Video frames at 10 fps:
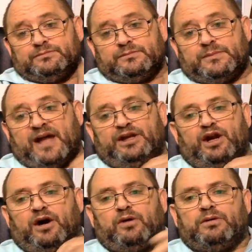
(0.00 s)
And, you
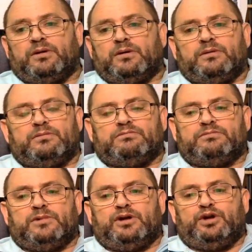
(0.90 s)
know,
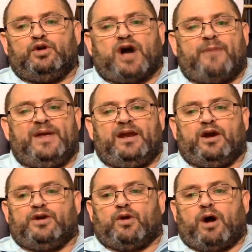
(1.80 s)
you come in
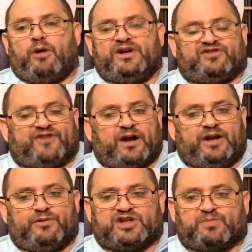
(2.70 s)
here, you're always
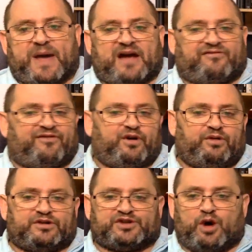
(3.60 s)
fairly respectful,
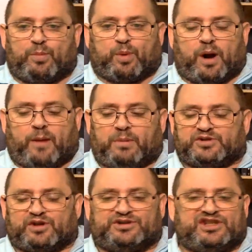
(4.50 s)
there's no problem,
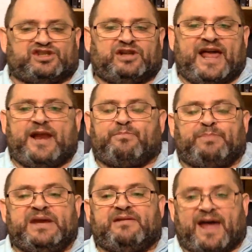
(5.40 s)
so just let it
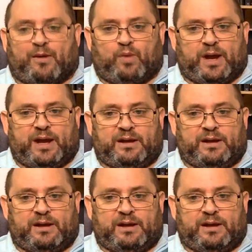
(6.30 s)
be that way.